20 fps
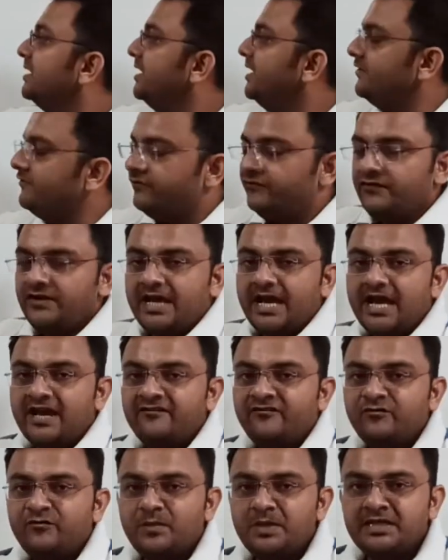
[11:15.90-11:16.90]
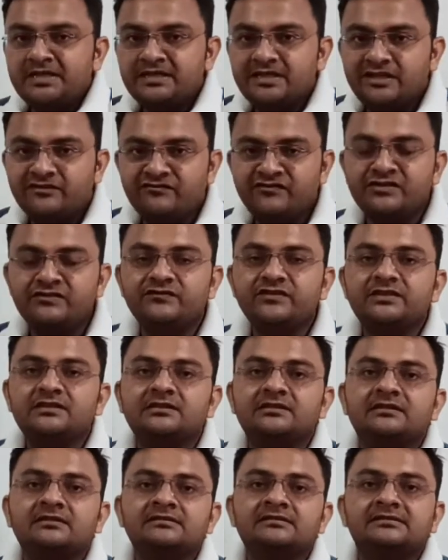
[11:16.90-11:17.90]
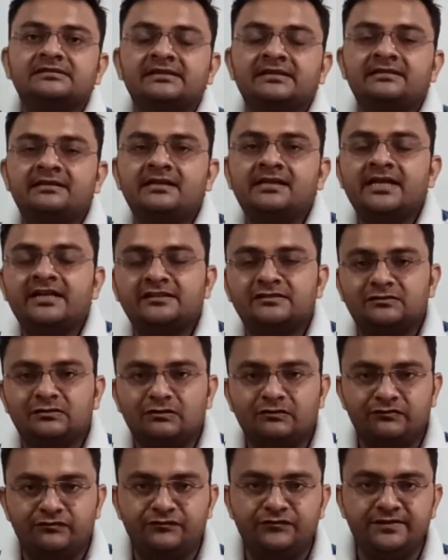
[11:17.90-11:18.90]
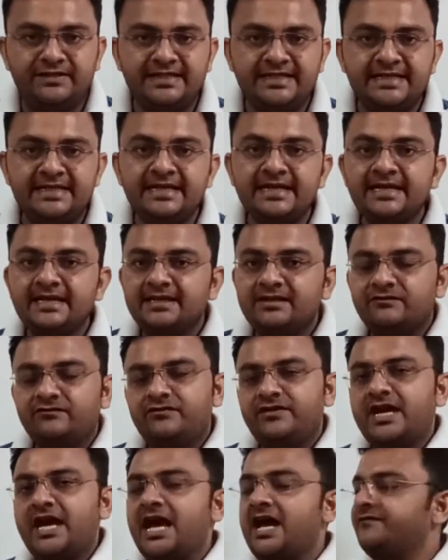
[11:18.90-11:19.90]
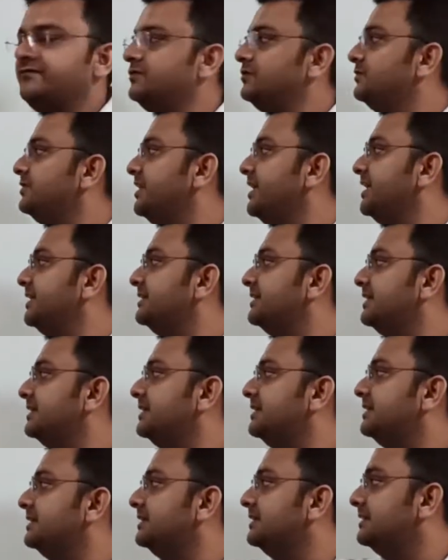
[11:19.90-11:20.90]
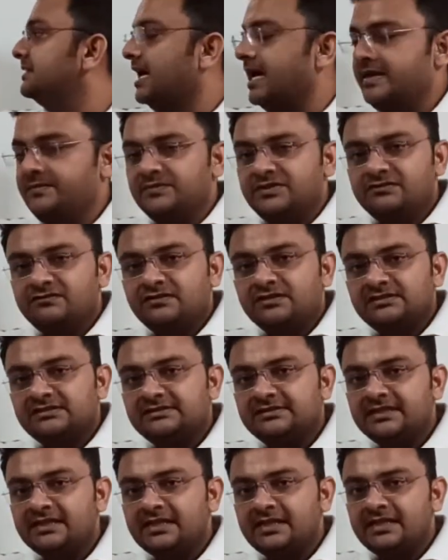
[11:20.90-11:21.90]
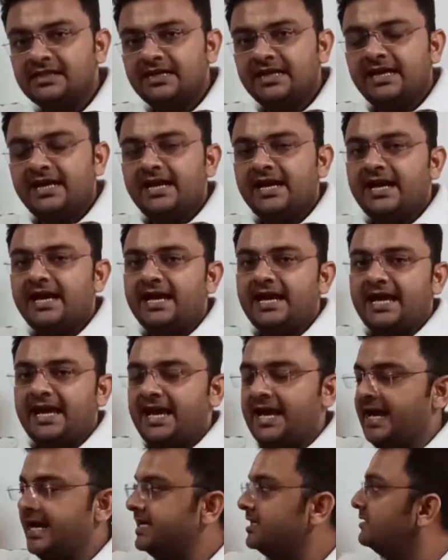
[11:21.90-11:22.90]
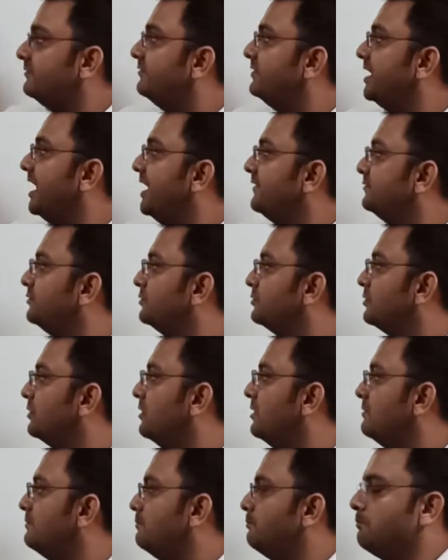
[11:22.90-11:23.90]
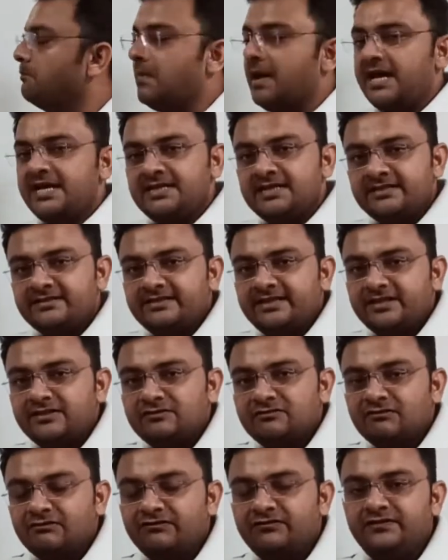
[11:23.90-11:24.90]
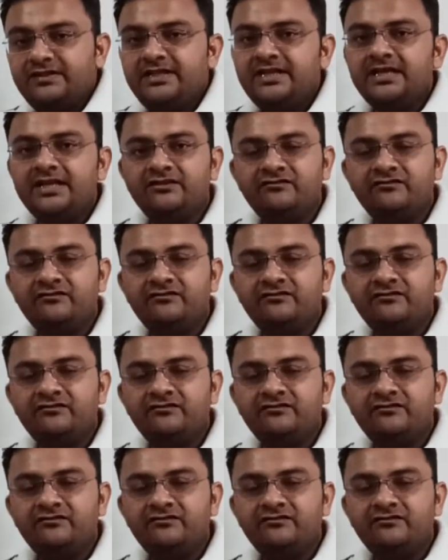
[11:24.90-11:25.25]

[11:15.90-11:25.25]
If we have been given with a signal x of t, we have to take the time reversal and we have to draw minus x of t.